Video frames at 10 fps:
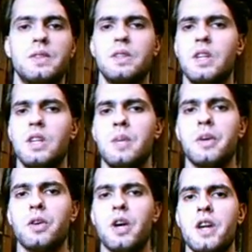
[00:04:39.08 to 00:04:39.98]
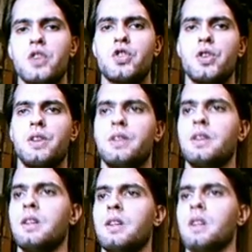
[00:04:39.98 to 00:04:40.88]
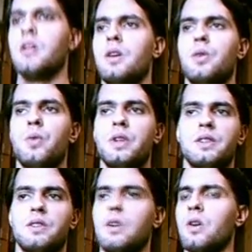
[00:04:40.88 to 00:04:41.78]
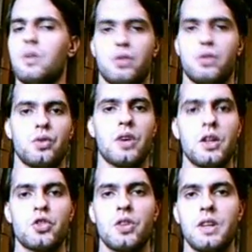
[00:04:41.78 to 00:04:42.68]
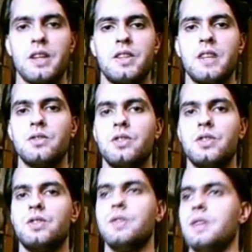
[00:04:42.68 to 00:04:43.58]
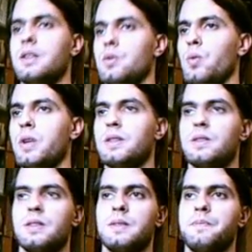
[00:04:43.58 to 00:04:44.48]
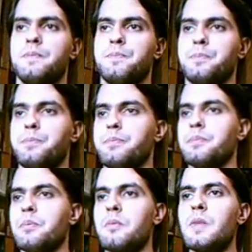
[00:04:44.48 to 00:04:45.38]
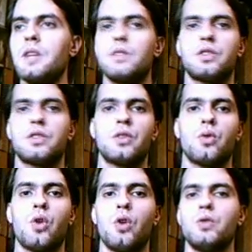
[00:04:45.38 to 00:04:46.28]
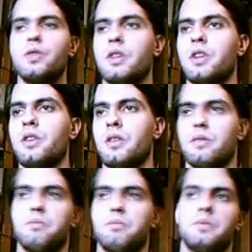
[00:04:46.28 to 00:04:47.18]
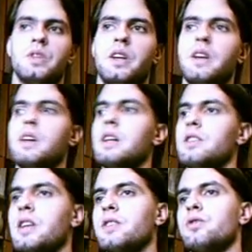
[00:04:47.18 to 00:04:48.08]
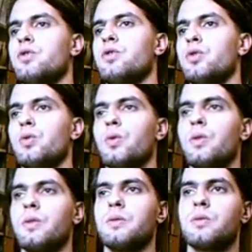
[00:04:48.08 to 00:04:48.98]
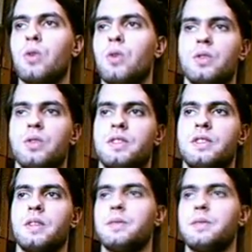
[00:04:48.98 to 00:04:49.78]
with the immigration, with also cultural identity, and with this so-called, they tend to call